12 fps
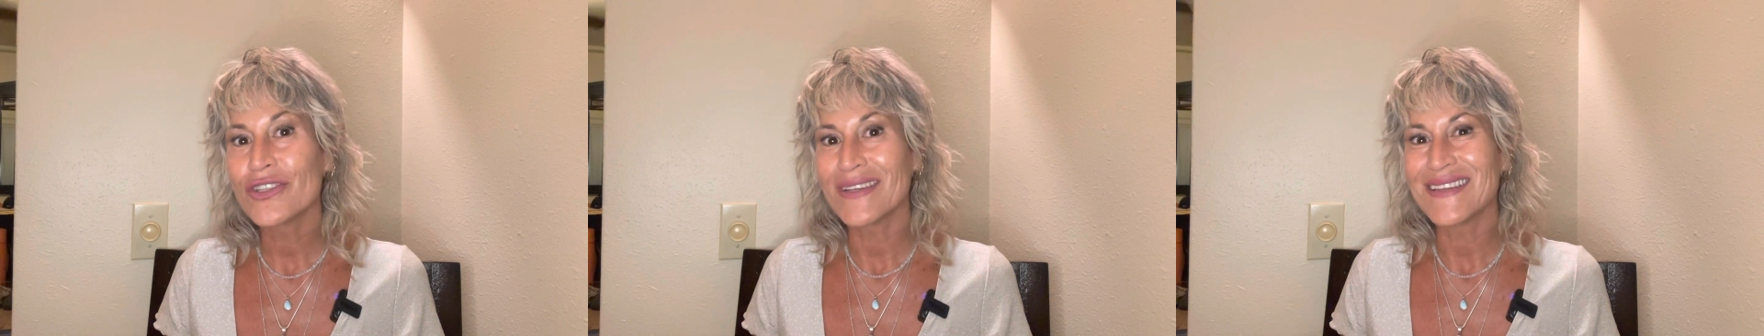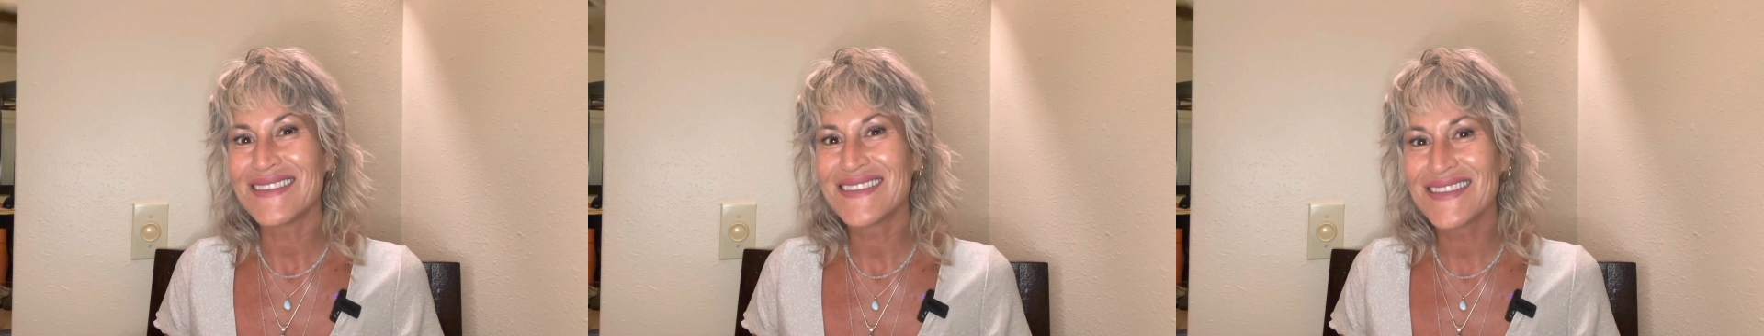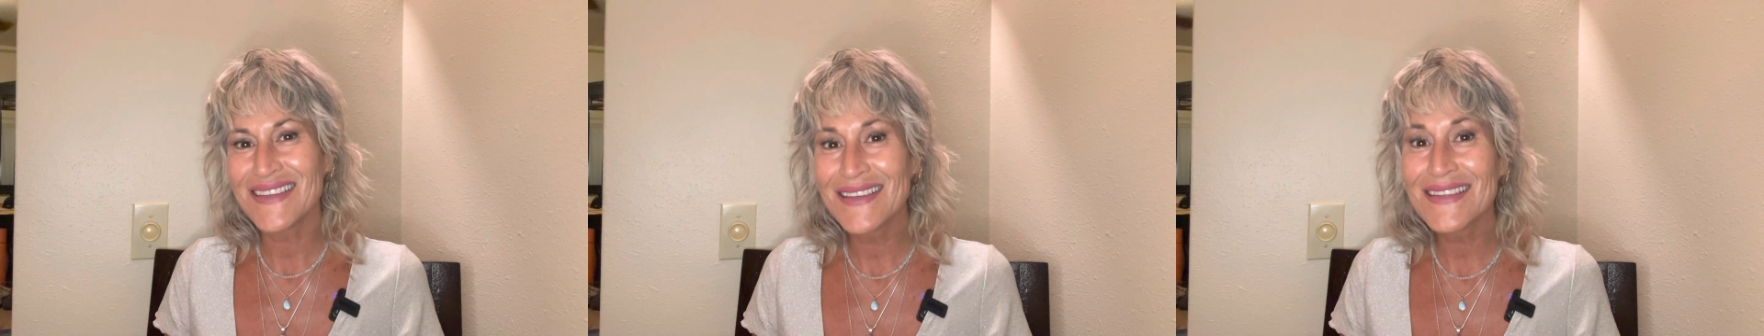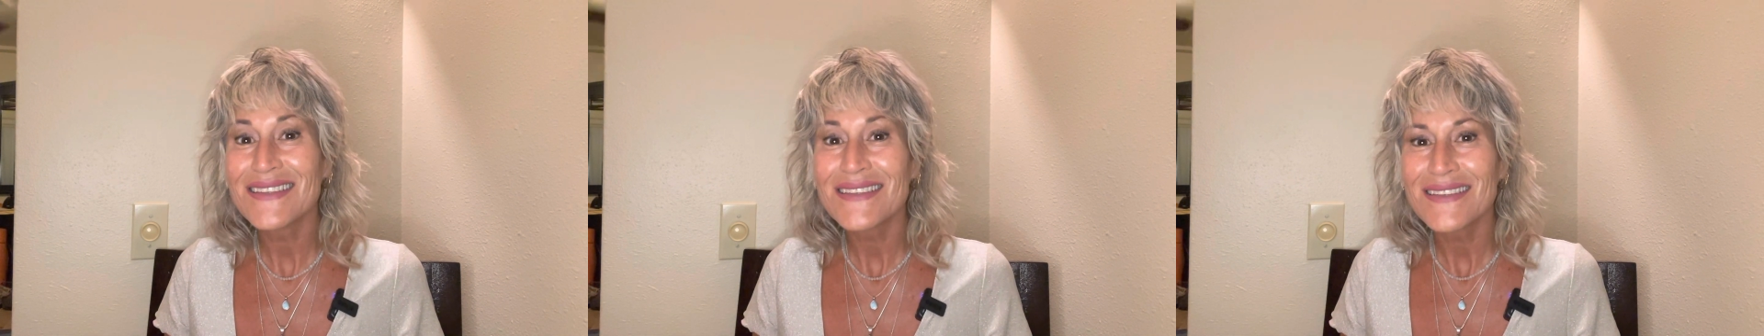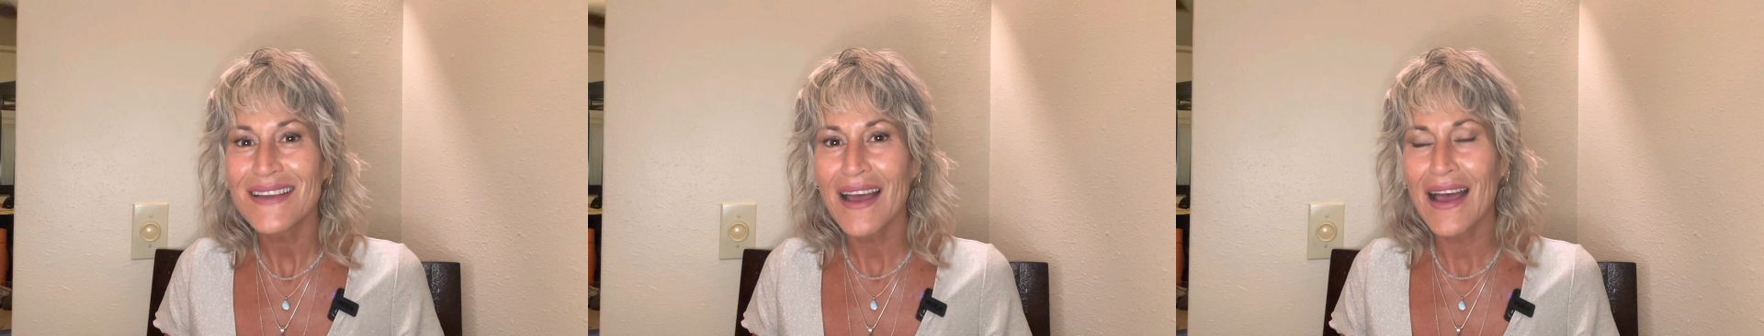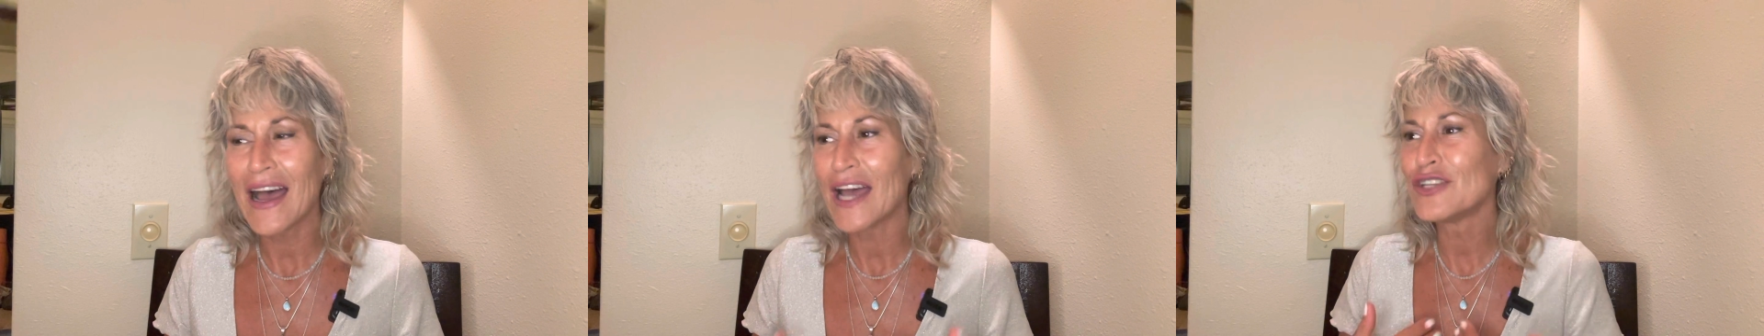exist.
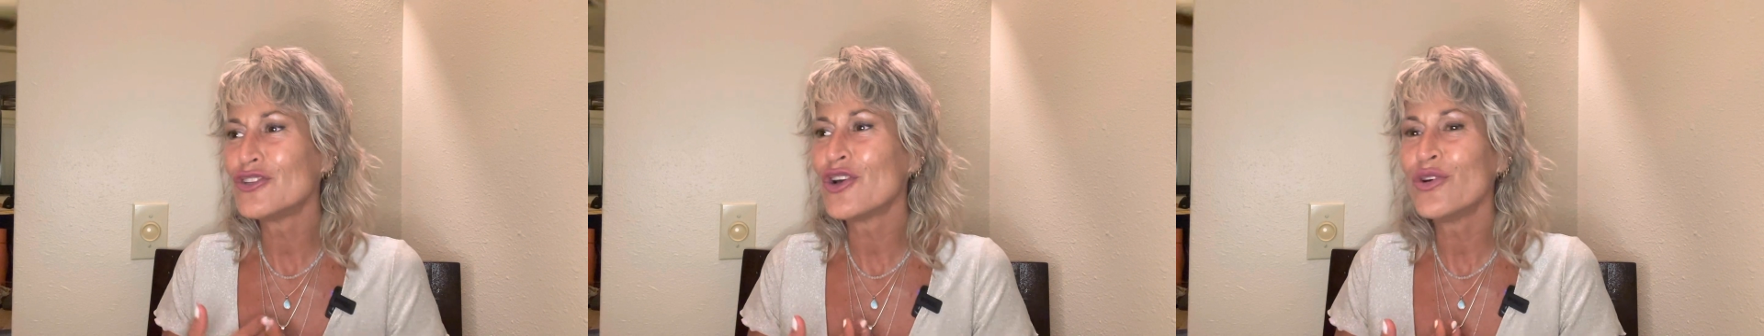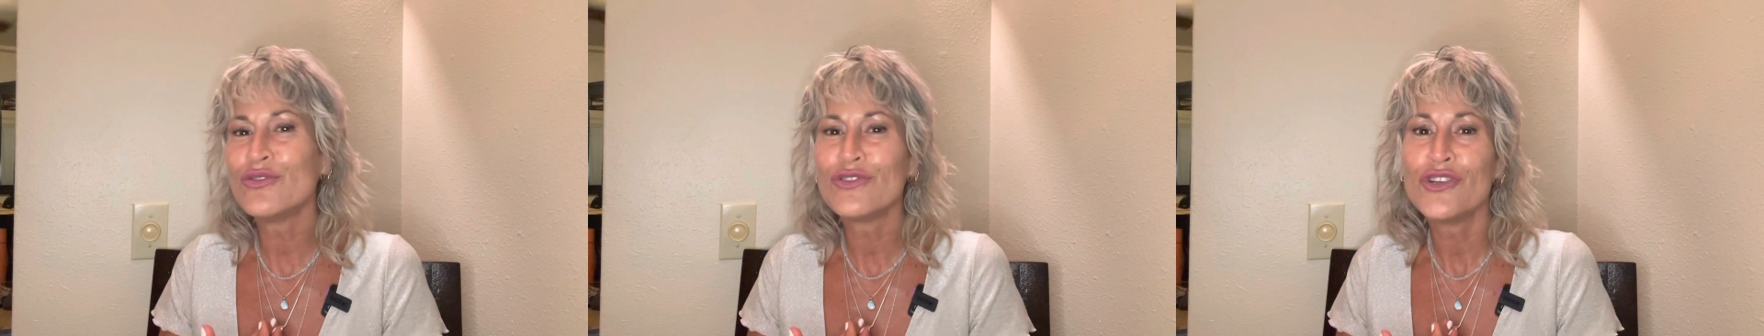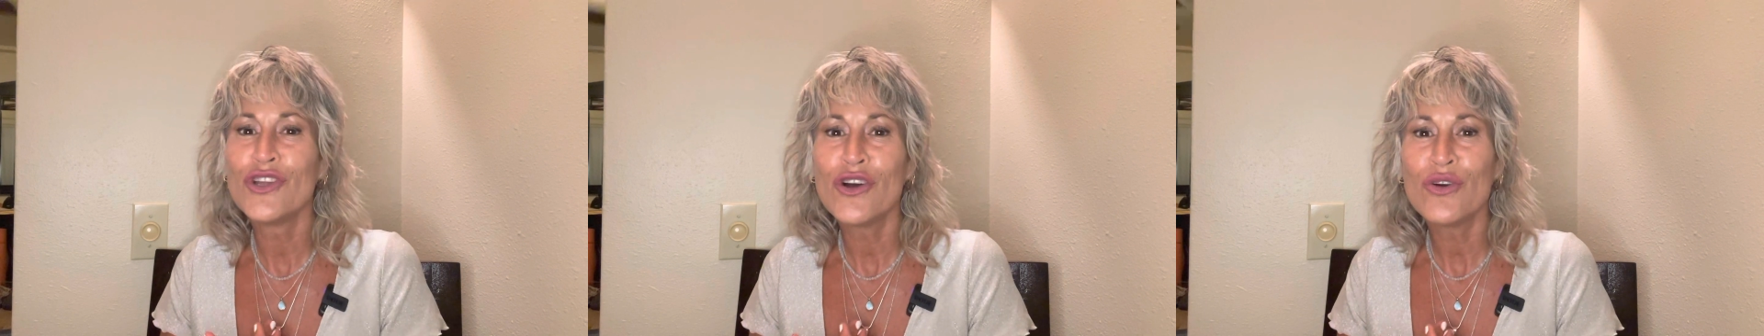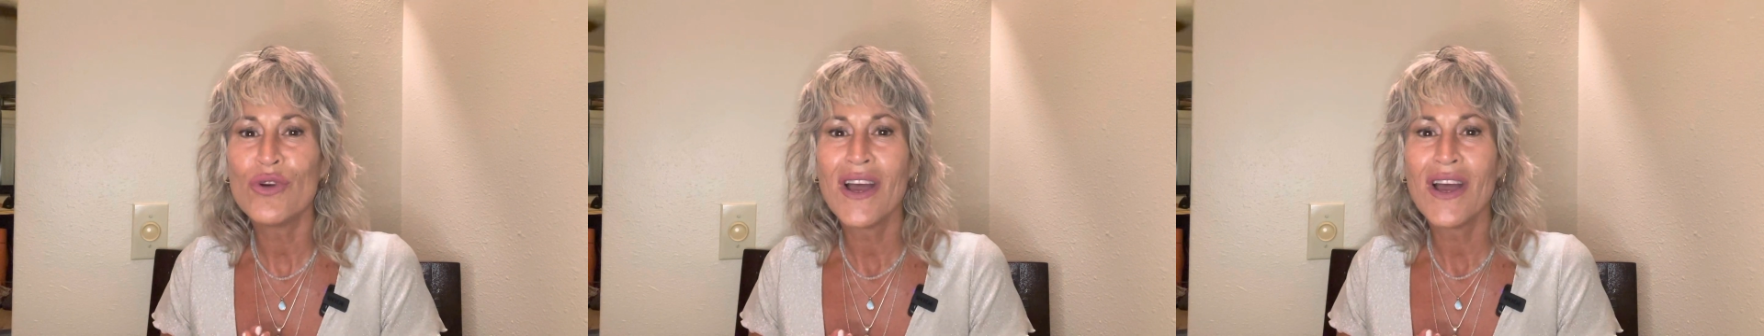I don't know